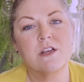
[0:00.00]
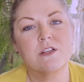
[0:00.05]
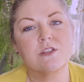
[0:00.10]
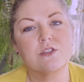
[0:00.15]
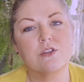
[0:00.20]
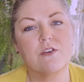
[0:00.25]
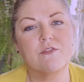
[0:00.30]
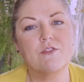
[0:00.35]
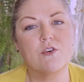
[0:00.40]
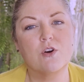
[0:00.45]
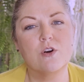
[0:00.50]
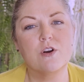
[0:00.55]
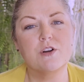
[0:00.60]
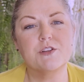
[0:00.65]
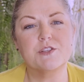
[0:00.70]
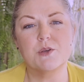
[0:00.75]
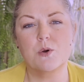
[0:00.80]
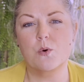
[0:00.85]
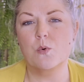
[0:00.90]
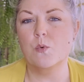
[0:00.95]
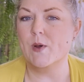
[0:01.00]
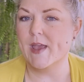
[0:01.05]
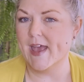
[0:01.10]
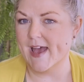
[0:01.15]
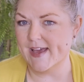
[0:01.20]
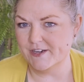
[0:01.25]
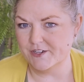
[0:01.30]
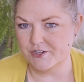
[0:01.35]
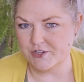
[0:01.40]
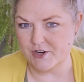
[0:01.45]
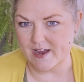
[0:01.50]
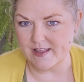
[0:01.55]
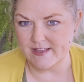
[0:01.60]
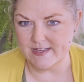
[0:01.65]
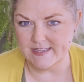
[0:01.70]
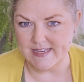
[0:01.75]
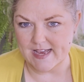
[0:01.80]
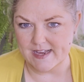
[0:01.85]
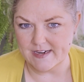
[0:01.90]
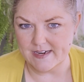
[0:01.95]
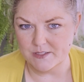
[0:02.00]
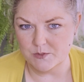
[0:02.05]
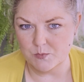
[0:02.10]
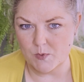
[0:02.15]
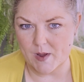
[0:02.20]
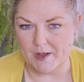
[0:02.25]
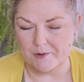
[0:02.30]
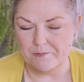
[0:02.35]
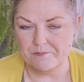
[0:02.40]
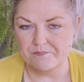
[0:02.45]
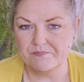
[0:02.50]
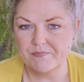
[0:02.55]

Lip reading: So of course, we had to try these out as well.